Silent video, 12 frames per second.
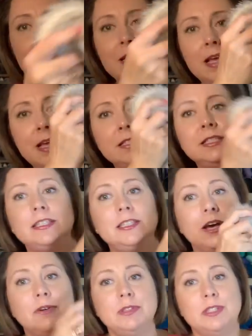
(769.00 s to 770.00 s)
It's
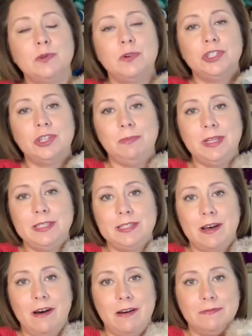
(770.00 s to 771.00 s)
so squishably
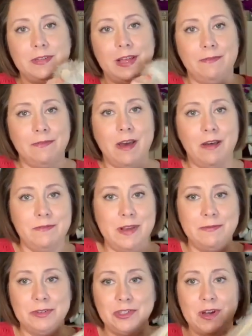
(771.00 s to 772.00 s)
soft. If y'all have
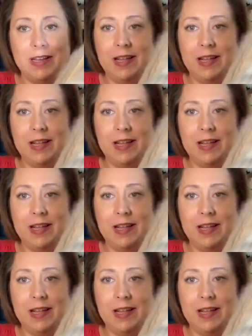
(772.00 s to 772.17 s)
never tried